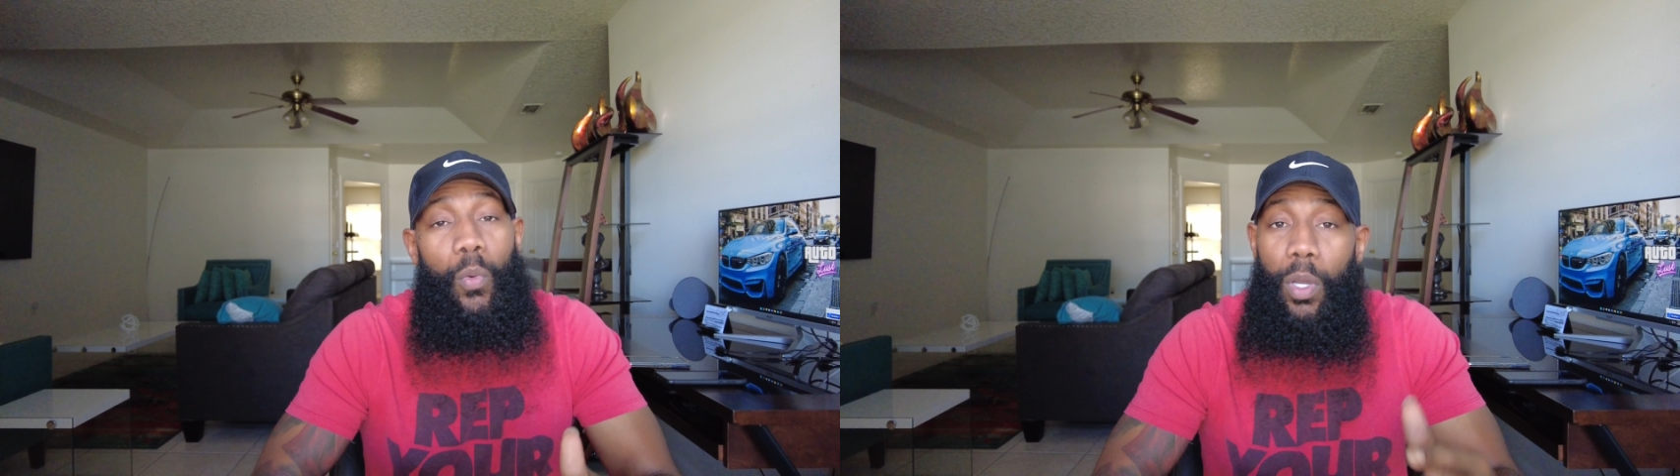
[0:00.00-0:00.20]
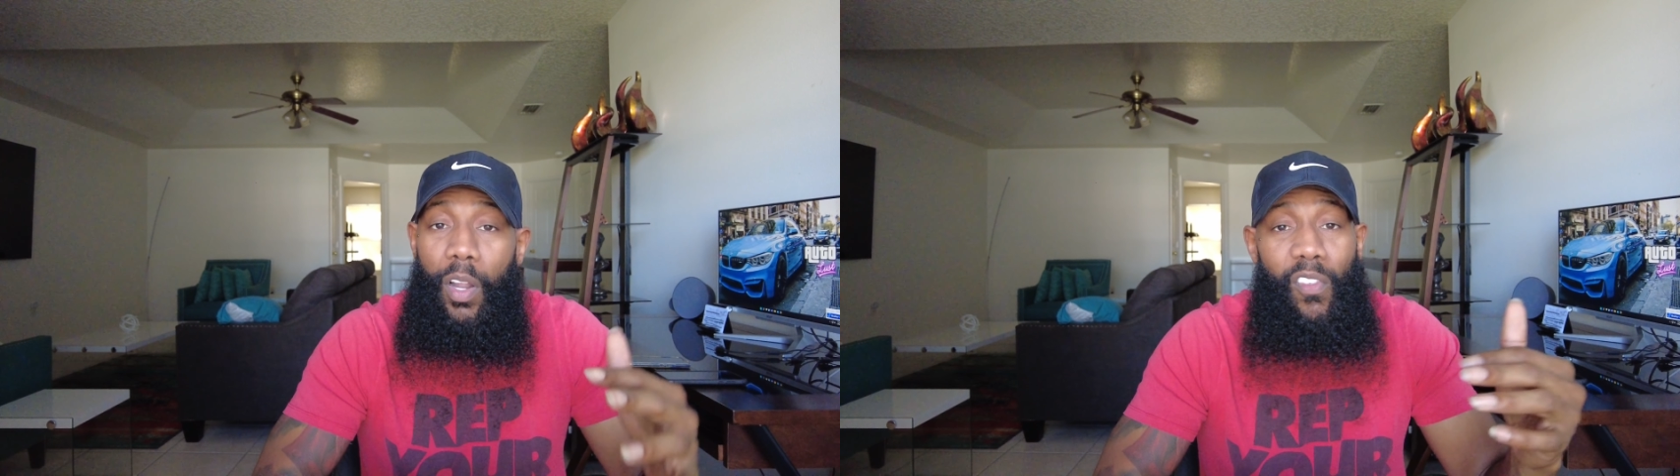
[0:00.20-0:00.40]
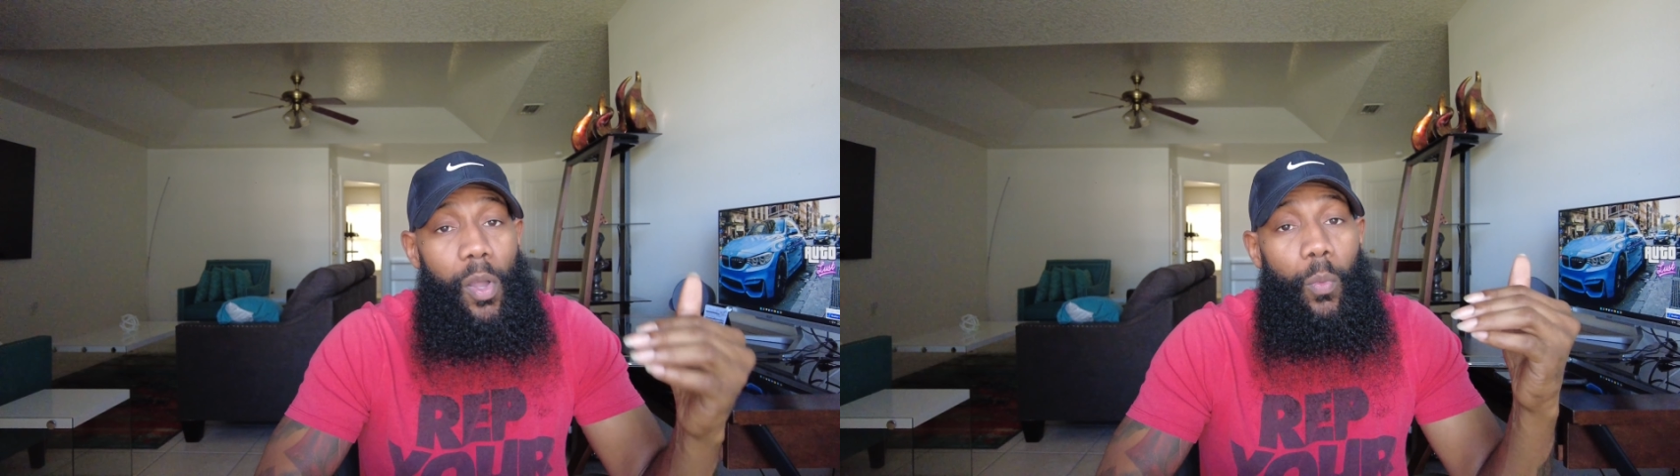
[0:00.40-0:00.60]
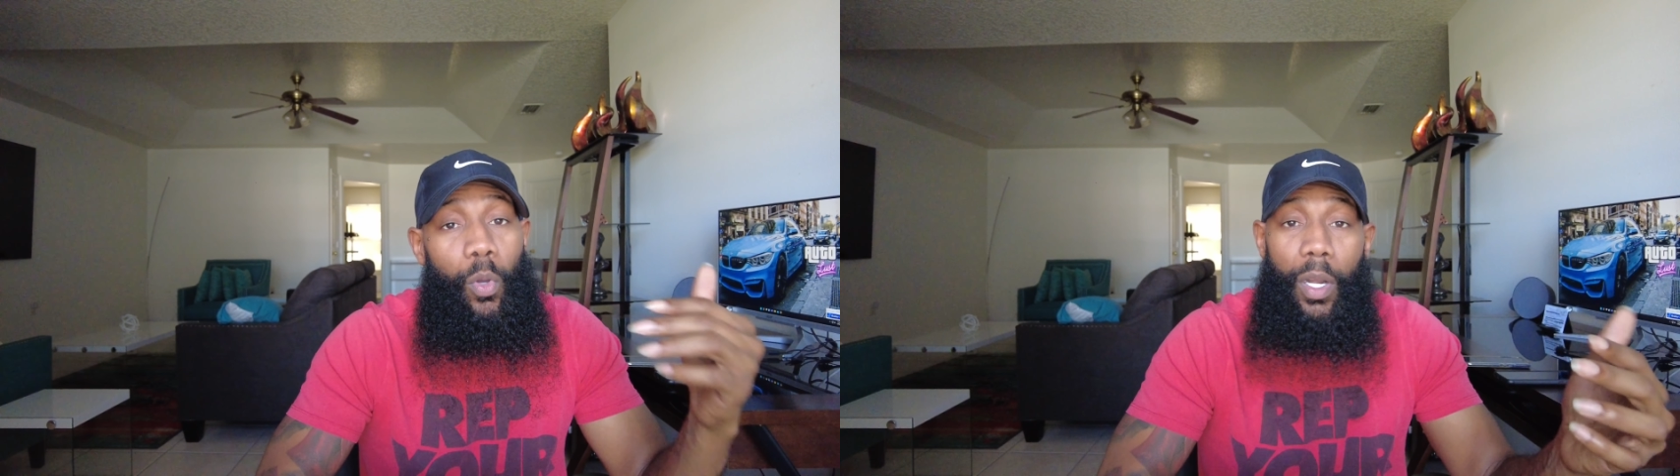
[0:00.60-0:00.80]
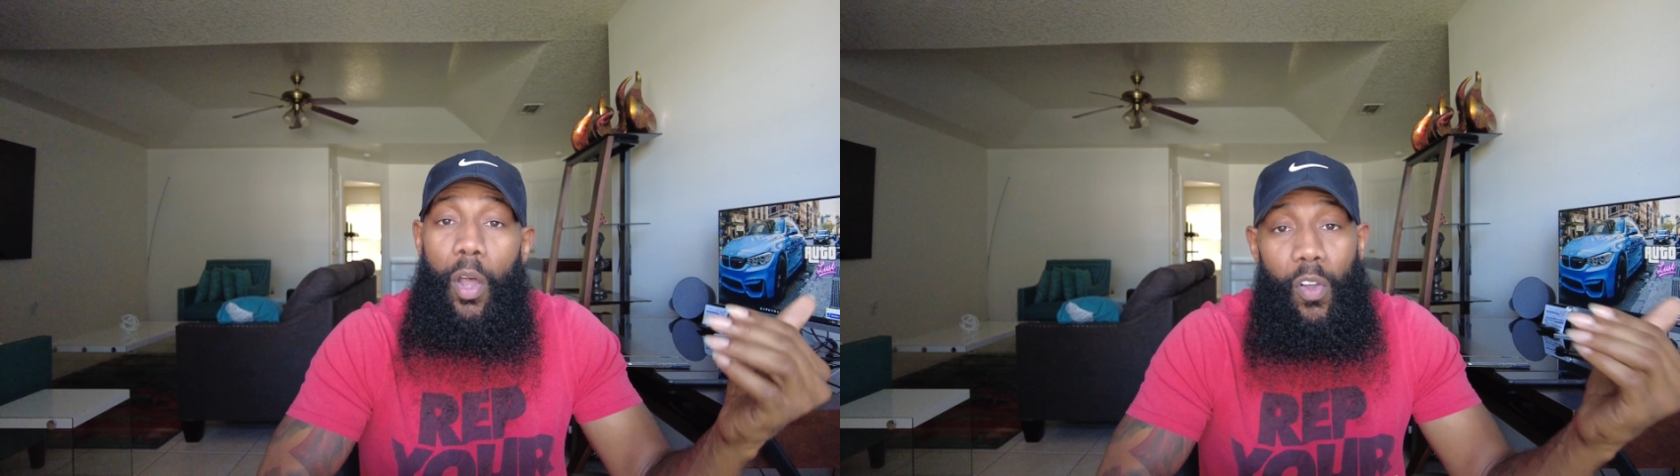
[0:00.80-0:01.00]
what
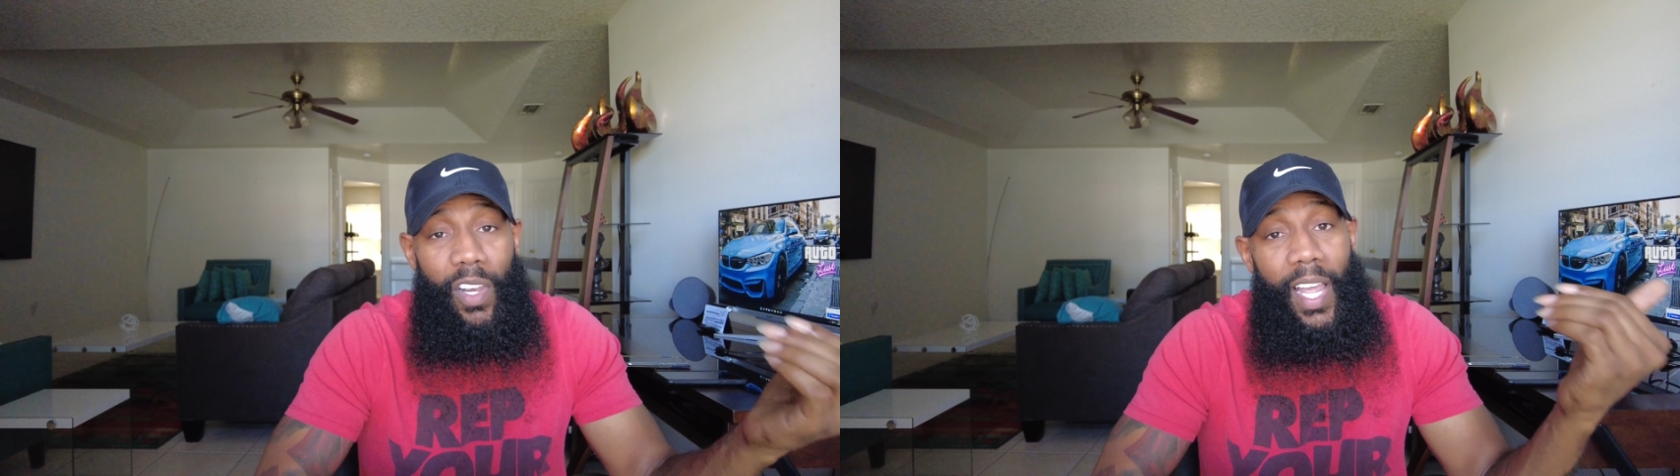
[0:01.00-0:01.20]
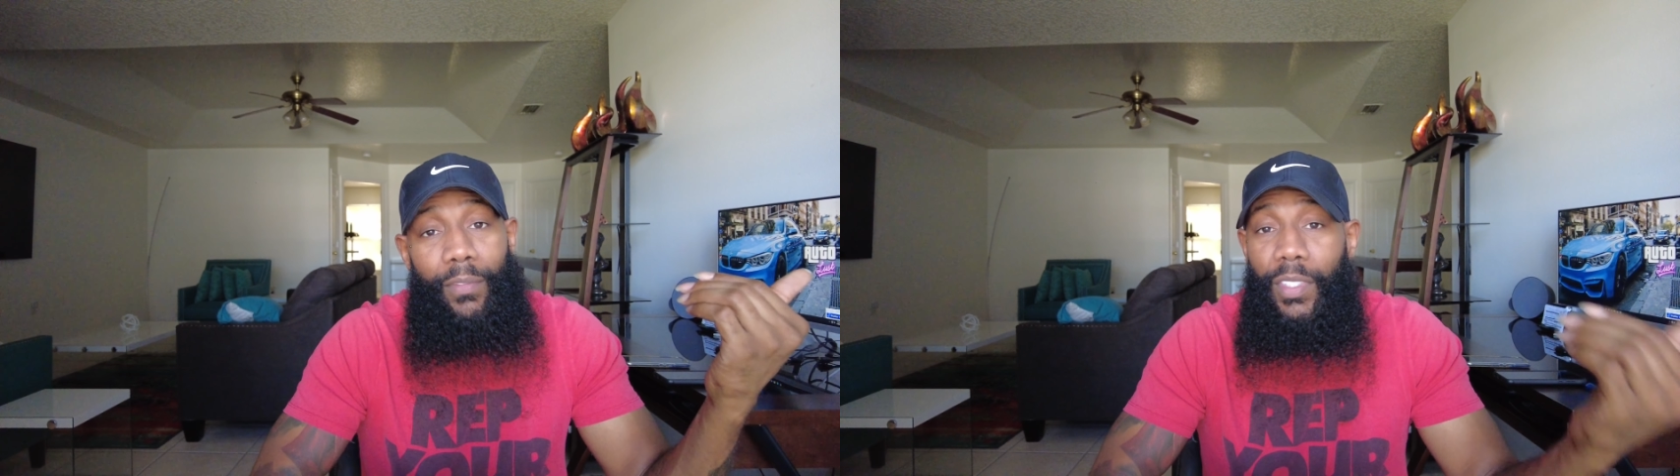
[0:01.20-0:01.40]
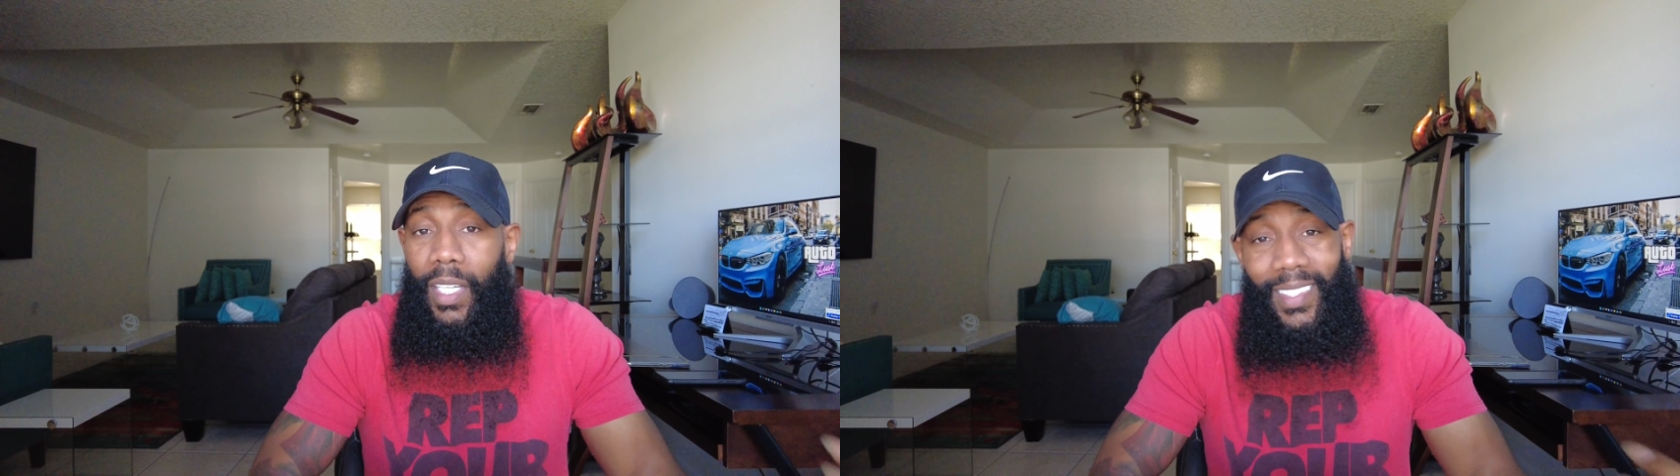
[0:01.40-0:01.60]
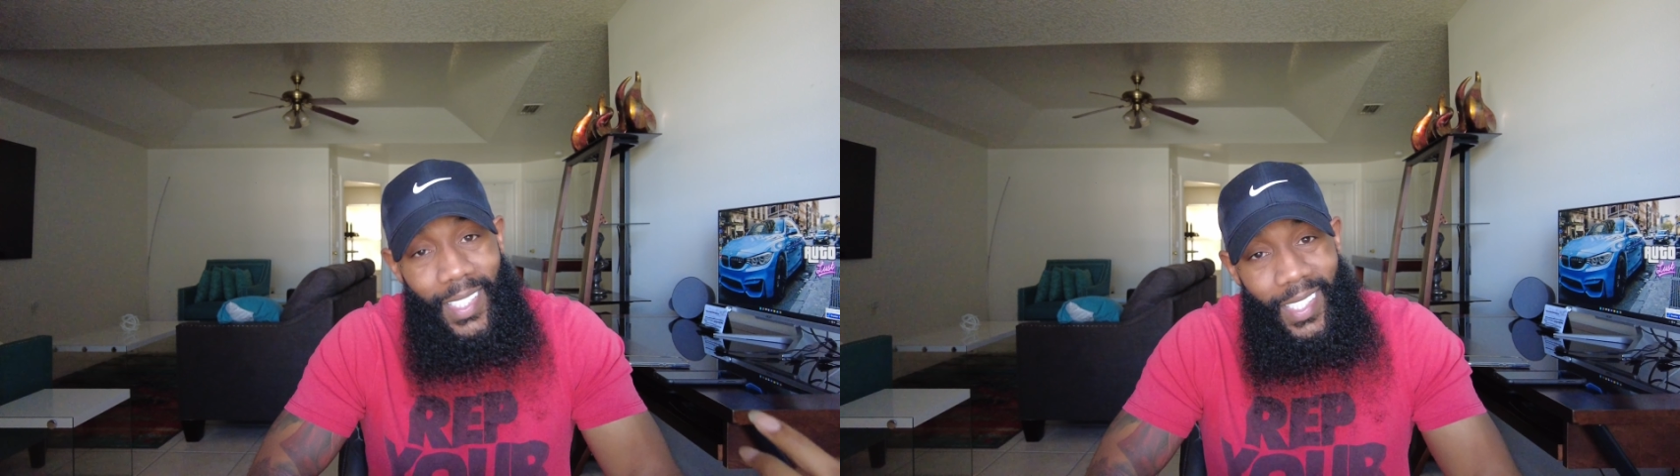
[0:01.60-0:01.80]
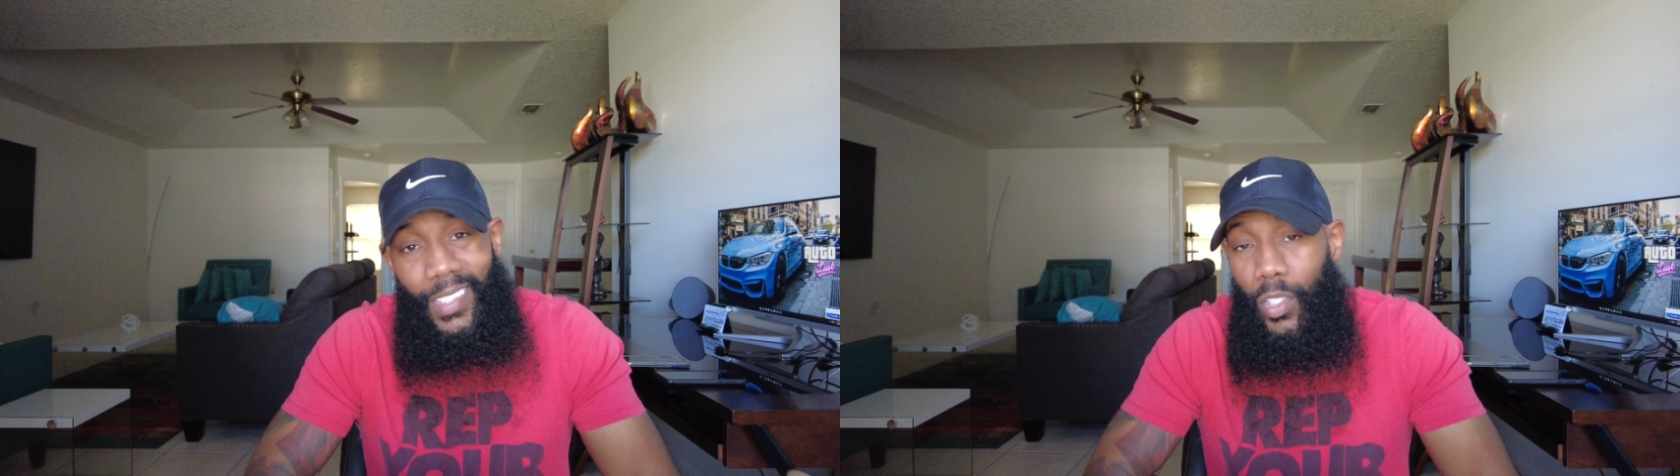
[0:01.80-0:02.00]
all I've done to this